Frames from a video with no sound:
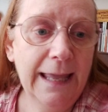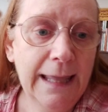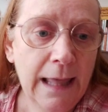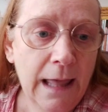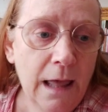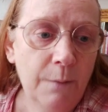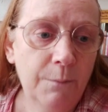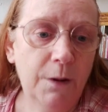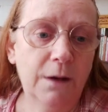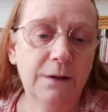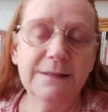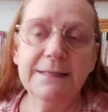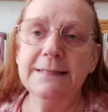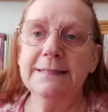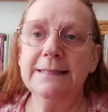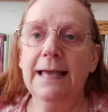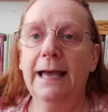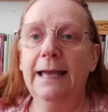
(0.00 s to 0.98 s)
Okay,
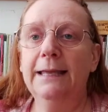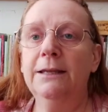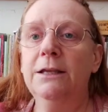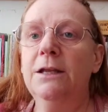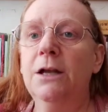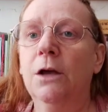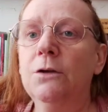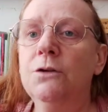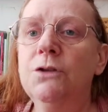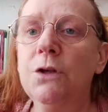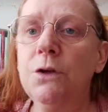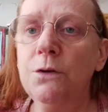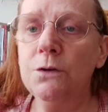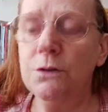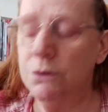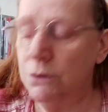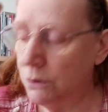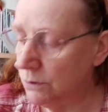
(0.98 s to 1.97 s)
but as I say, you know,
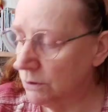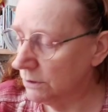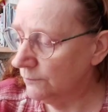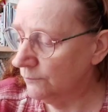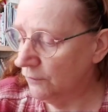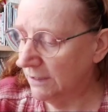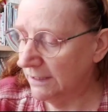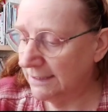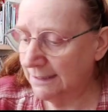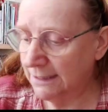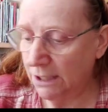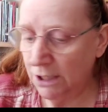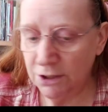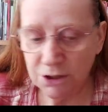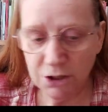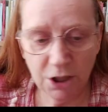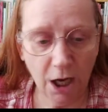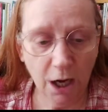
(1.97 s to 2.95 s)
do some
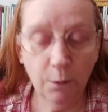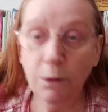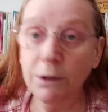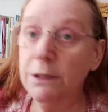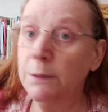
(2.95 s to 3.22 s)
research,